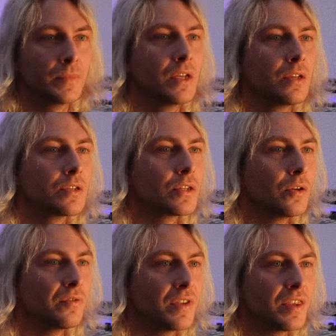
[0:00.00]
So
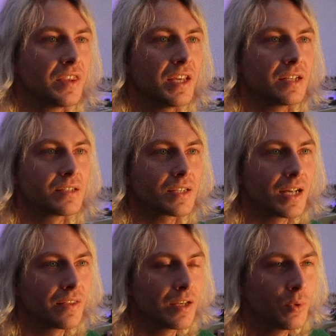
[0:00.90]
for this, I
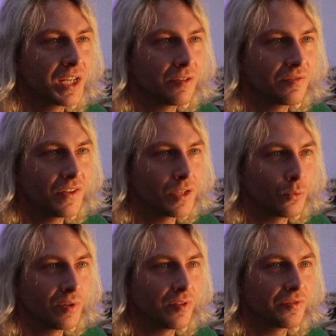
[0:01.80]
think we can have fun
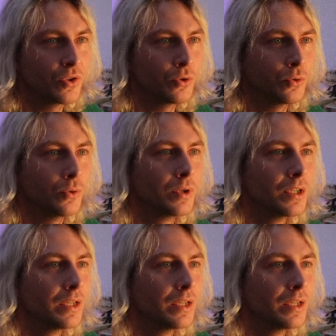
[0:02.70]
with a few.